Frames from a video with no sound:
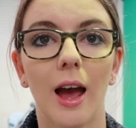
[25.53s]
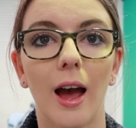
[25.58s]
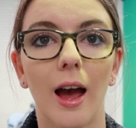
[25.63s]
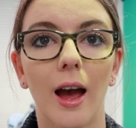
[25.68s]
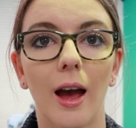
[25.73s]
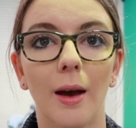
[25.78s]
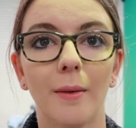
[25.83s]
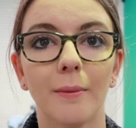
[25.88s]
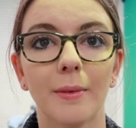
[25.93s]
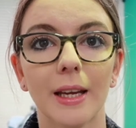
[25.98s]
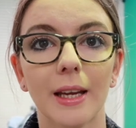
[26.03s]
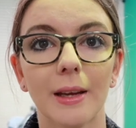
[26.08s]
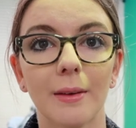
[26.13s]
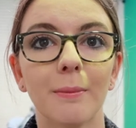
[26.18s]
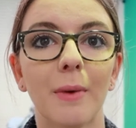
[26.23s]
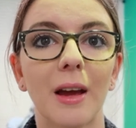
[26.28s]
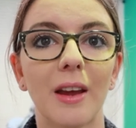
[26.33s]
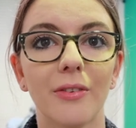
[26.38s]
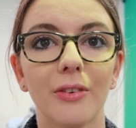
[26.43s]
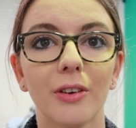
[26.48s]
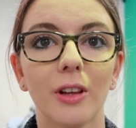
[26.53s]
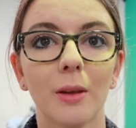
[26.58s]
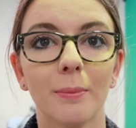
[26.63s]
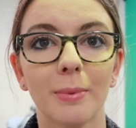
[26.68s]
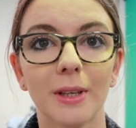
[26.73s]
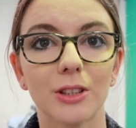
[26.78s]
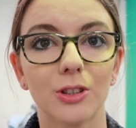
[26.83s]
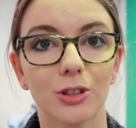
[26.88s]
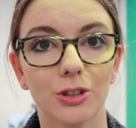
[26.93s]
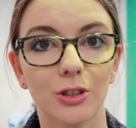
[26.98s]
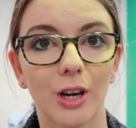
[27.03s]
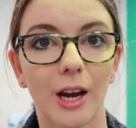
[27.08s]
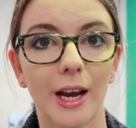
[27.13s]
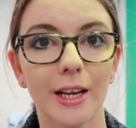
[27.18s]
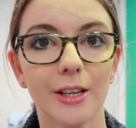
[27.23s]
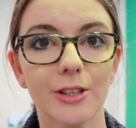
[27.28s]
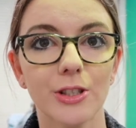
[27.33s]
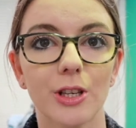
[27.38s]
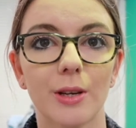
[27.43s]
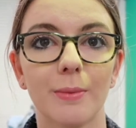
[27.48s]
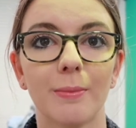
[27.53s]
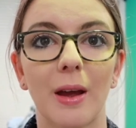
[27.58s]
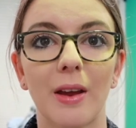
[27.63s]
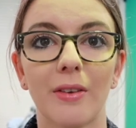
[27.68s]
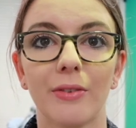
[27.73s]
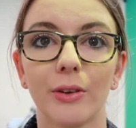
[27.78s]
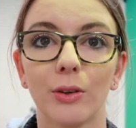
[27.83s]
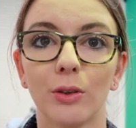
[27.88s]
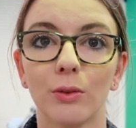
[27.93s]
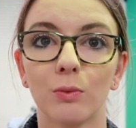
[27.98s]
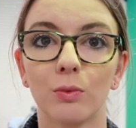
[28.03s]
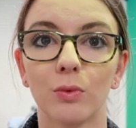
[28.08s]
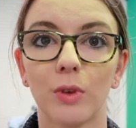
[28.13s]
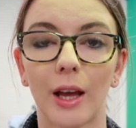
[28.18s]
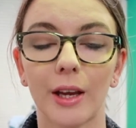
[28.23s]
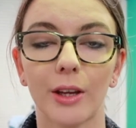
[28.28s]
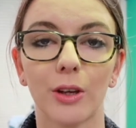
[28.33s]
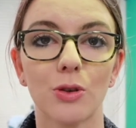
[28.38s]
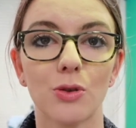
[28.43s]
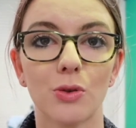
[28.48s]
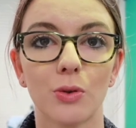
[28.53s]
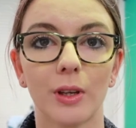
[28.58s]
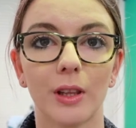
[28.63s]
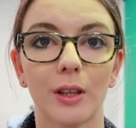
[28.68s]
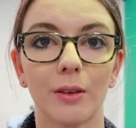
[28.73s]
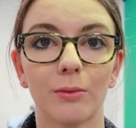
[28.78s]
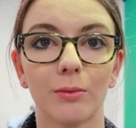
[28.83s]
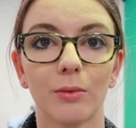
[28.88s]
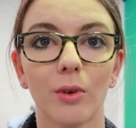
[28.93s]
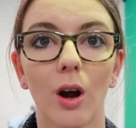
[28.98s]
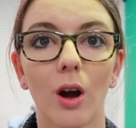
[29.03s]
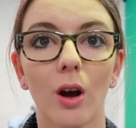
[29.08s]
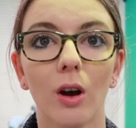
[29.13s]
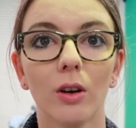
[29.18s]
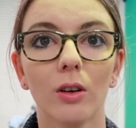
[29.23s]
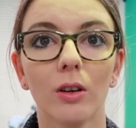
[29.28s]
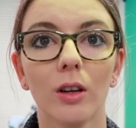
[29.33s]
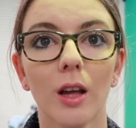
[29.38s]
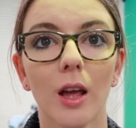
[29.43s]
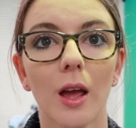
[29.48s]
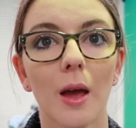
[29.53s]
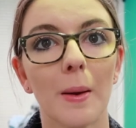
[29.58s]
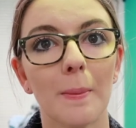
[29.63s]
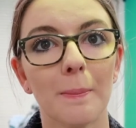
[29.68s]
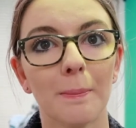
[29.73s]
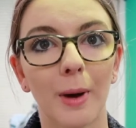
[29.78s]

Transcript: it may feel a bit strange, it may feel like you're doing them wrong,